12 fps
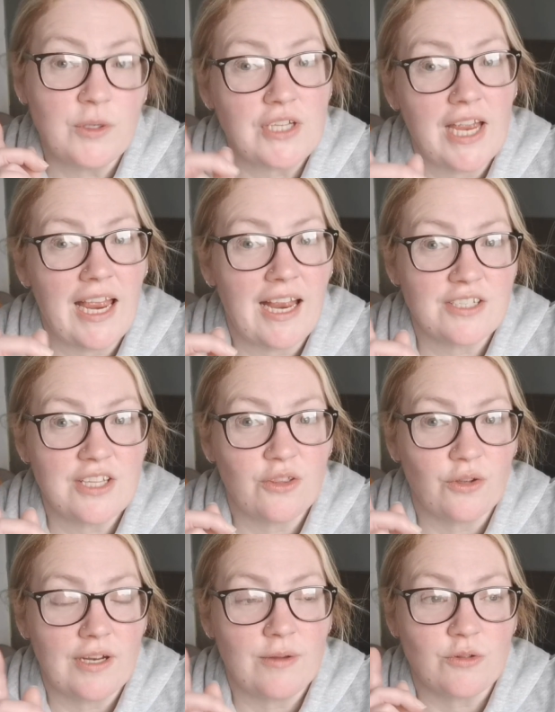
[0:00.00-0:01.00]
which I actually
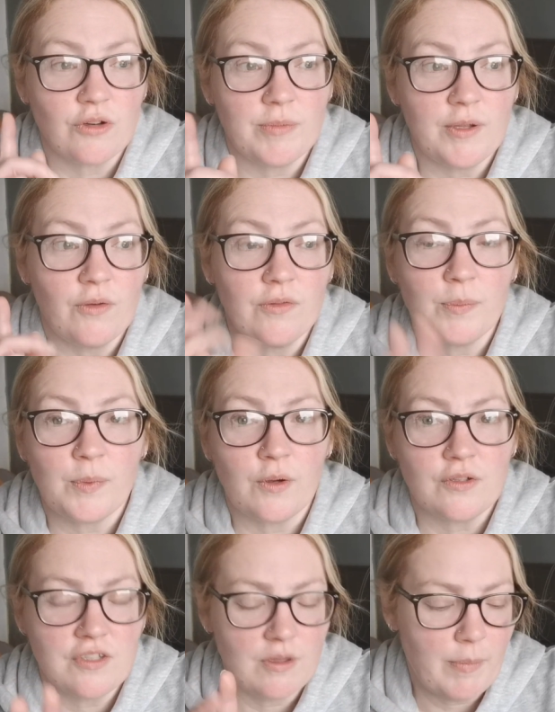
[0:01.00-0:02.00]
thought I was going to be over
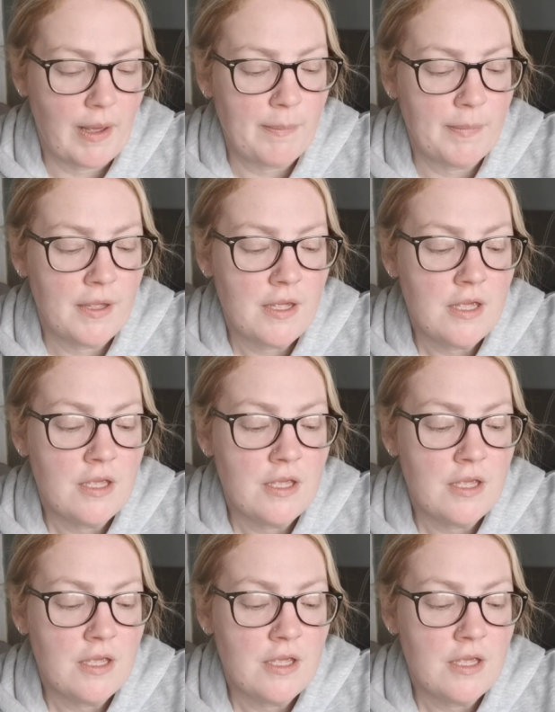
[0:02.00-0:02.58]
because of the BAP.